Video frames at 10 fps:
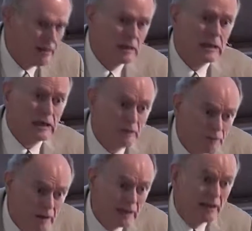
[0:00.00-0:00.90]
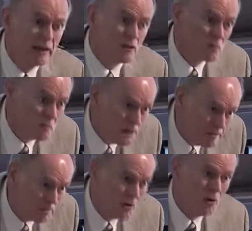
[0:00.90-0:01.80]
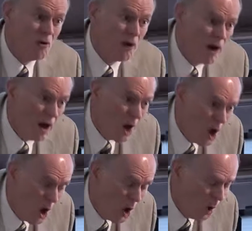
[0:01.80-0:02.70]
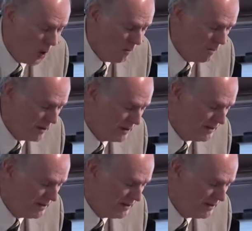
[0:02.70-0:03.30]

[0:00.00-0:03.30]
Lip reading: giving his people a home.